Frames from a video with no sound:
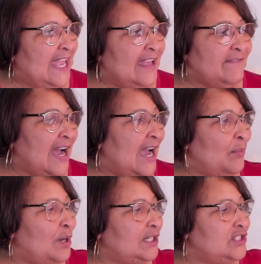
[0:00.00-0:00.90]
if I
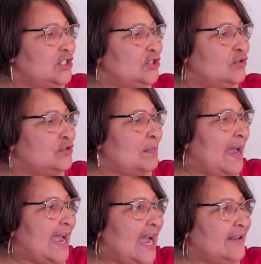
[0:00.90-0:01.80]
wanted to use
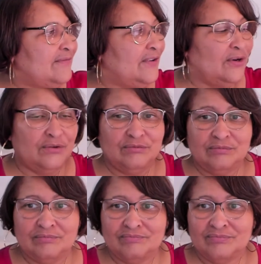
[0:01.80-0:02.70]
my iPhone
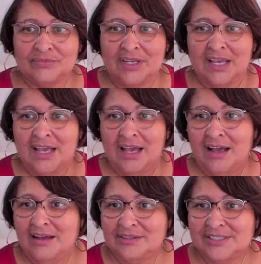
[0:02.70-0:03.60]

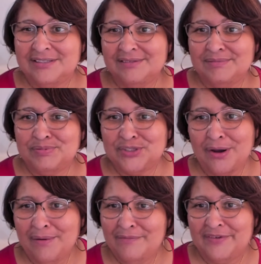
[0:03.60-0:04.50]
uh, to
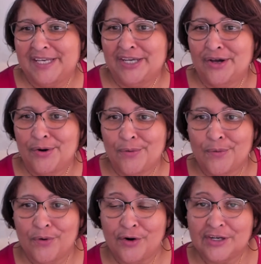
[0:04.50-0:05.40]
show a video,
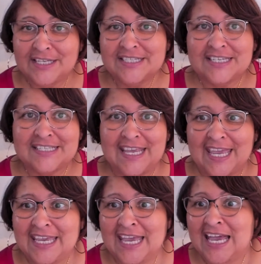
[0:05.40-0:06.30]
or let's just
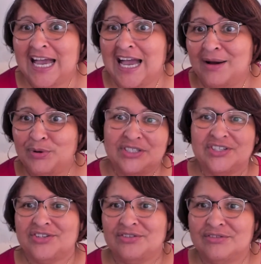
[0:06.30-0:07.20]
say I wanted to
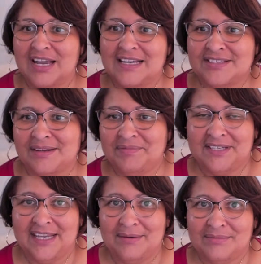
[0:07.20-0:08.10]
show you guys
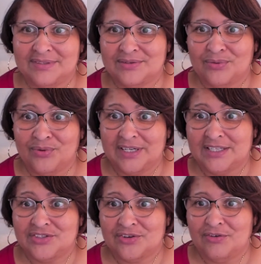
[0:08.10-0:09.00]
something that was on
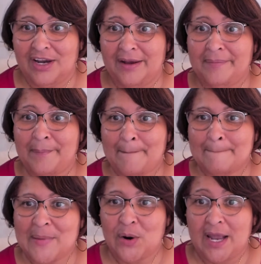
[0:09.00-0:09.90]
Instagram,
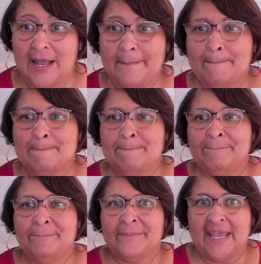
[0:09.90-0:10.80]
okay,
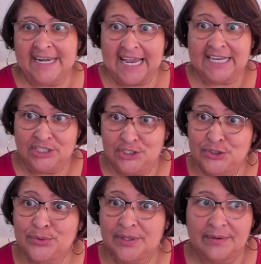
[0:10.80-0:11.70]
and I can
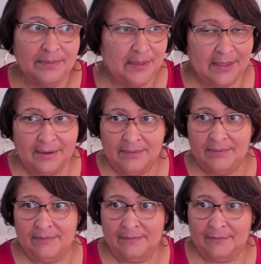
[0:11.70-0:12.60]
do it
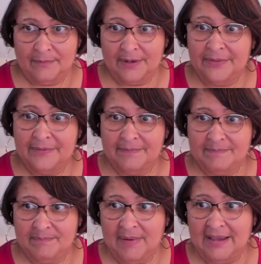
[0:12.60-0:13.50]
with
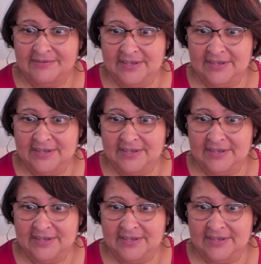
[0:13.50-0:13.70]
my